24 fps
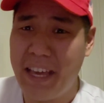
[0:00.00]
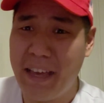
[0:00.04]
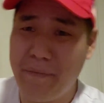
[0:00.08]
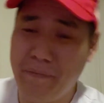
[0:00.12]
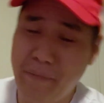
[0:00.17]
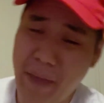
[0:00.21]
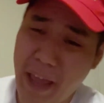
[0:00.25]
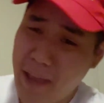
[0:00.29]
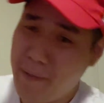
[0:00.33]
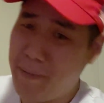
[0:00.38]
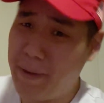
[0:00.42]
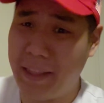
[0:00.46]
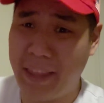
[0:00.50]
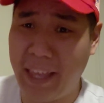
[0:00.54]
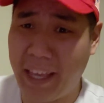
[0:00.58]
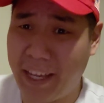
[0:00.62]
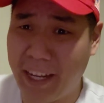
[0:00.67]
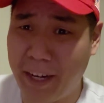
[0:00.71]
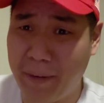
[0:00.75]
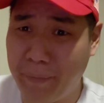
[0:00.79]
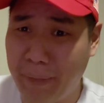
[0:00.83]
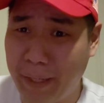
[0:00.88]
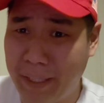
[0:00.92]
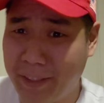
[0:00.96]
they
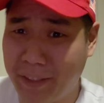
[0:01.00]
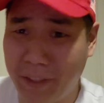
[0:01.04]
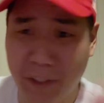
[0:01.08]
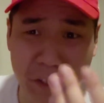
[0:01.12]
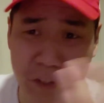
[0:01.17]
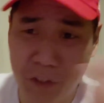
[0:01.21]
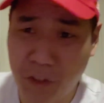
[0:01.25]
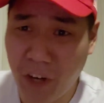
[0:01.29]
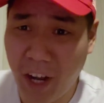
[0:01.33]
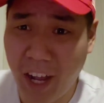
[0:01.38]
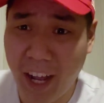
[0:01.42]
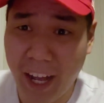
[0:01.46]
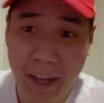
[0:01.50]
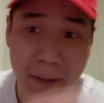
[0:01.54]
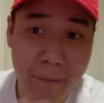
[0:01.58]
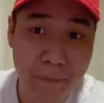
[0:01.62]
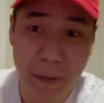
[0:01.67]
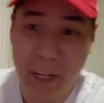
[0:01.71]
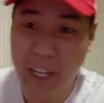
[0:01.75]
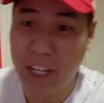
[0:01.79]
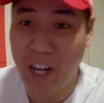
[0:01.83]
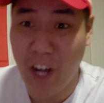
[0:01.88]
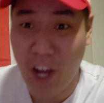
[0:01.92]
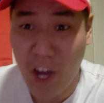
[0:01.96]
could have mustered a draw.
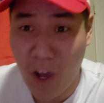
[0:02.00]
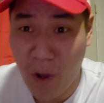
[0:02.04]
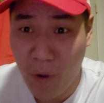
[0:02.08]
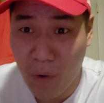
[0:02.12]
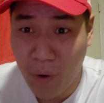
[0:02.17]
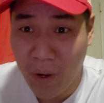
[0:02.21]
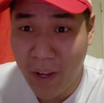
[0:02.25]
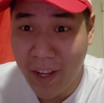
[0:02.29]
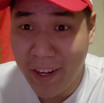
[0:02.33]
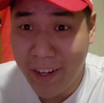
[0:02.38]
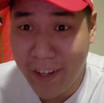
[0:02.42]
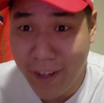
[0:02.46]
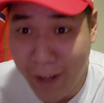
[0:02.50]
But no.